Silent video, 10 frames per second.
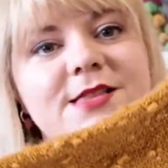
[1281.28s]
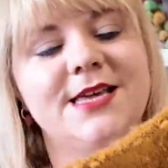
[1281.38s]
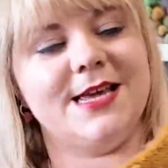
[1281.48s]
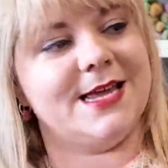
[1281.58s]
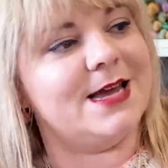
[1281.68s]

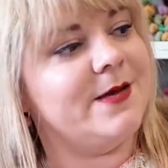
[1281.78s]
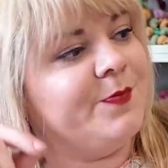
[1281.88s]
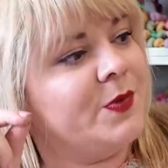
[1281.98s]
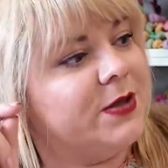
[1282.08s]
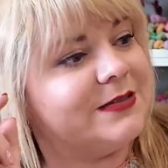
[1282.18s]
the
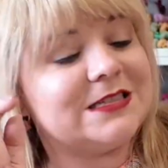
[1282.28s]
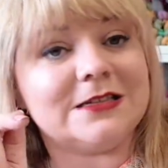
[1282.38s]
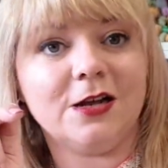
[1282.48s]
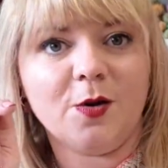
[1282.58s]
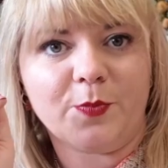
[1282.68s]

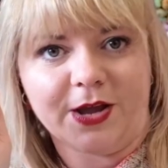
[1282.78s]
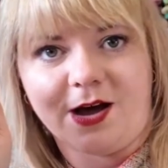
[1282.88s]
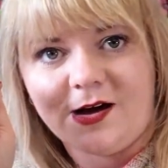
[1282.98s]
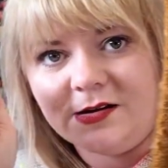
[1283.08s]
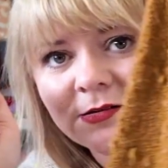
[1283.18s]
Slub
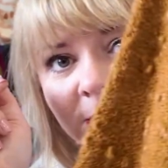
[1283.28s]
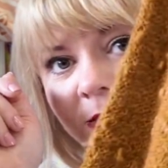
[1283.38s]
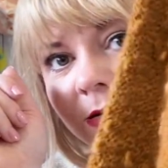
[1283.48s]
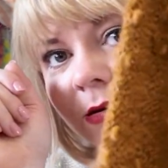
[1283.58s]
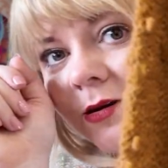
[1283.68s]
yarn.
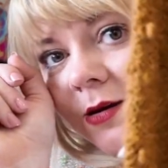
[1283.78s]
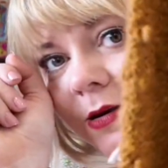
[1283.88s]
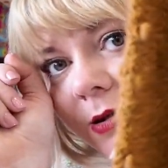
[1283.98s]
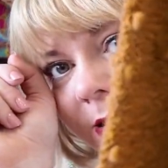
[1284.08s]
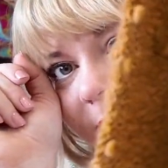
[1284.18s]

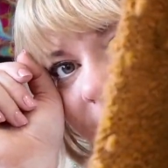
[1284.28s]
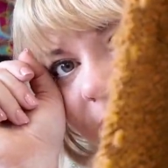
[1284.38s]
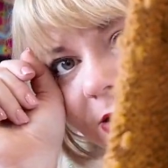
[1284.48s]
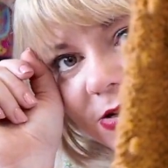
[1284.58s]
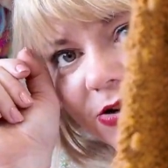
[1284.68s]

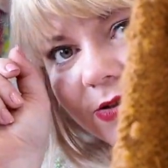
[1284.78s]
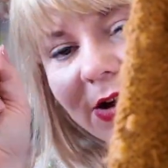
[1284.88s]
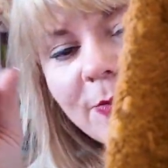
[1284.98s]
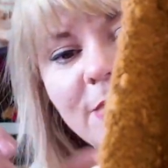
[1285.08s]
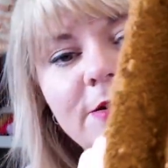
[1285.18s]
Going to show
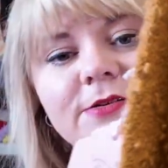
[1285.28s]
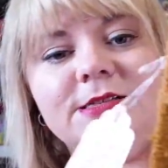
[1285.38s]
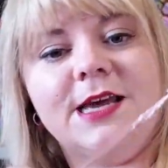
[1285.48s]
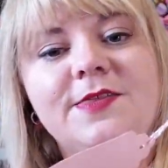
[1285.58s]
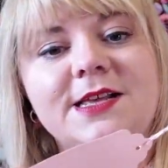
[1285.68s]
that up
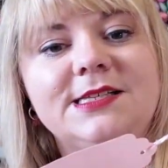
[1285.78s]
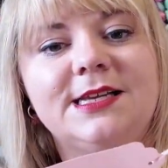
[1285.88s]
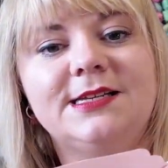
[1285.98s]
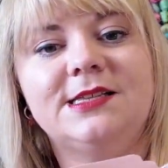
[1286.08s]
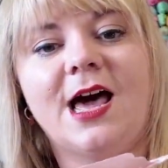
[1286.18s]
close. And this
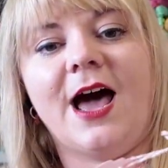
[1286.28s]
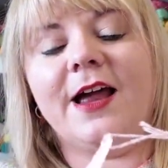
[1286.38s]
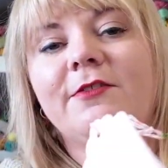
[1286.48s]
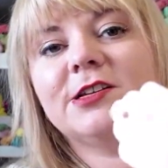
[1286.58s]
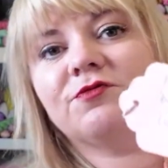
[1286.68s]
is the
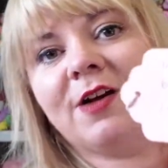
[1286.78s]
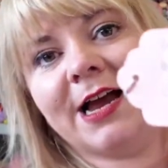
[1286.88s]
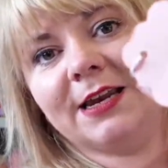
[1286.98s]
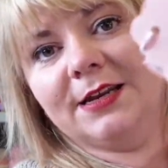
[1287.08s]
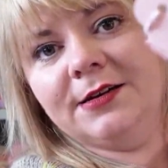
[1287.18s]
Irish
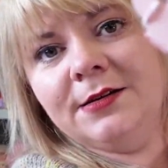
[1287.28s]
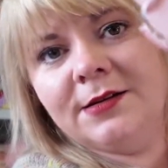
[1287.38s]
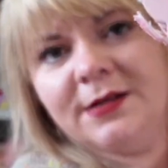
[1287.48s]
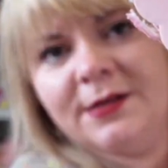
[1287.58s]
Raglan